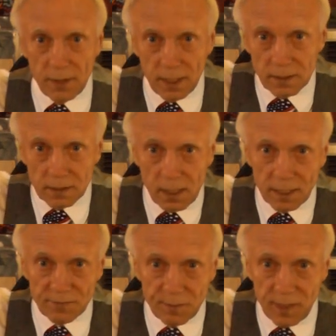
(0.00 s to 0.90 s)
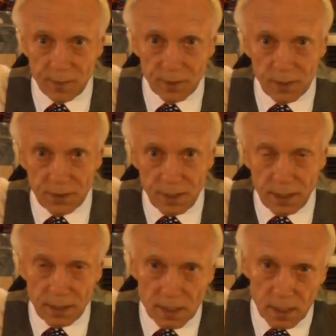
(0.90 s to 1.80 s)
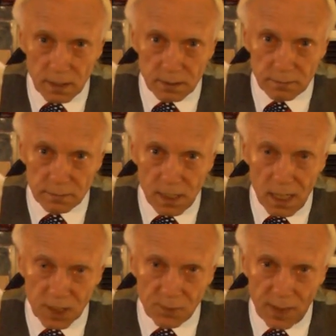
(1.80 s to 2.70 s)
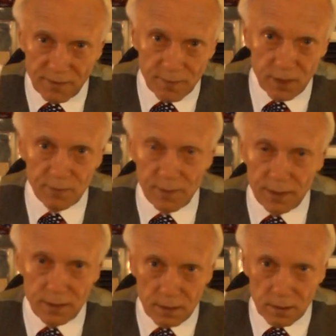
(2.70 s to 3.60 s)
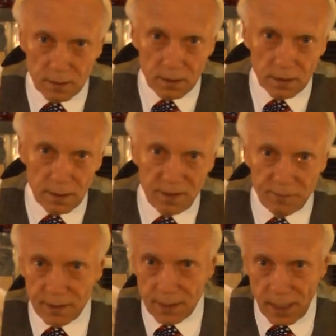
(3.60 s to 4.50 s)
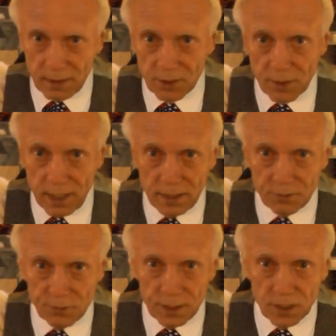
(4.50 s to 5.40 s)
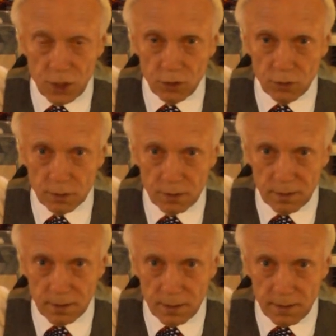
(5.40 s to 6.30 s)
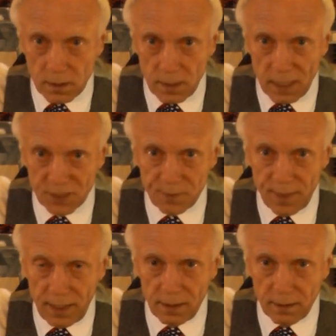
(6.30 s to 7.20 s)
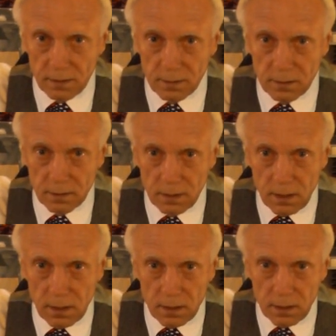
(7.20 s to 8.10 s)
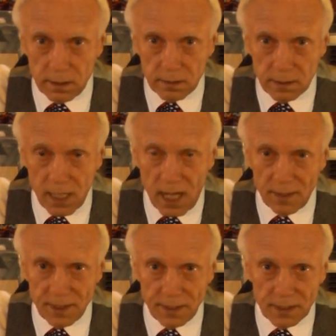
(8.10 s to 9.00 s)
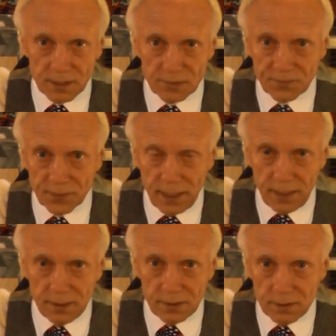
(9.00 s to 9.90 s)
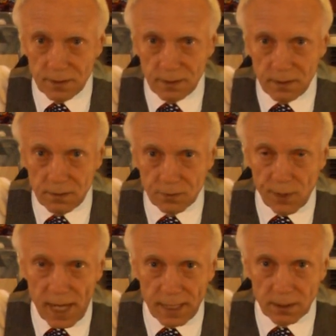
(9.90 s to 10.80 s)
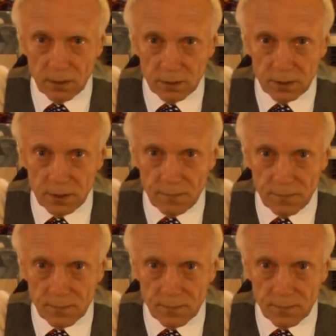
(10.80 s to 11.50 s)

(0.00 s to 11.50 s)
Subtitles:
that a lot of the people in the Occupy movement, they've been denigrated, ridiculed as being communists, freaks, radicals.